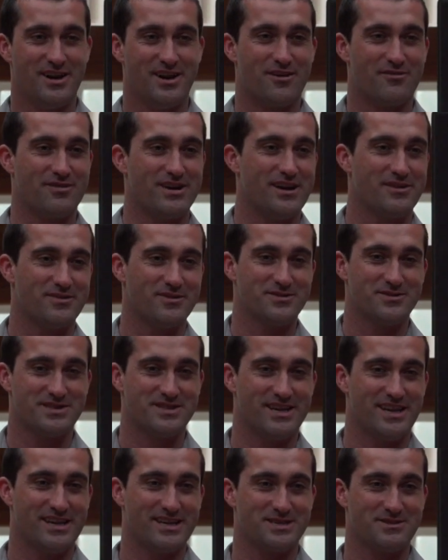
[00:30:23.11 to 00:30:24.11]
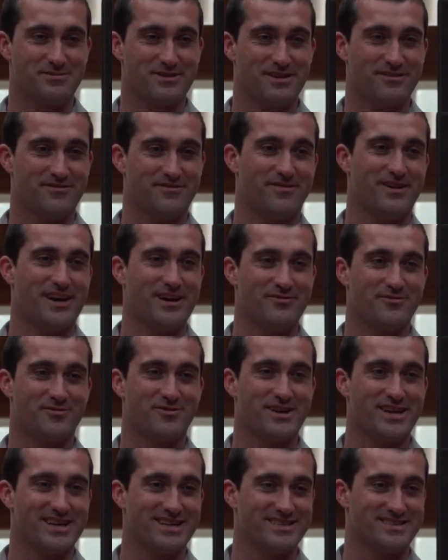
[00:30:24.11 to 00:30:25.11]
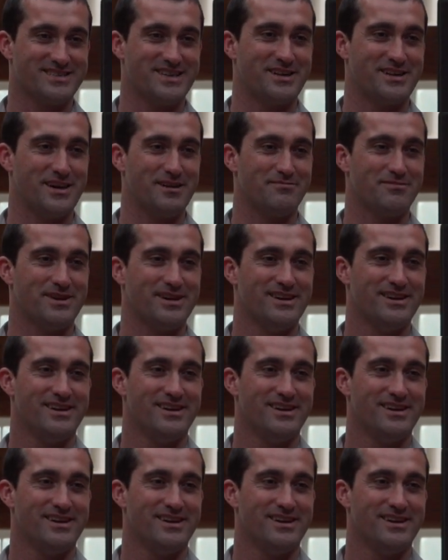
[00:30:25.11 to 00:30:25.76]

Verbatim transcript: around those sites. We have five rings set up.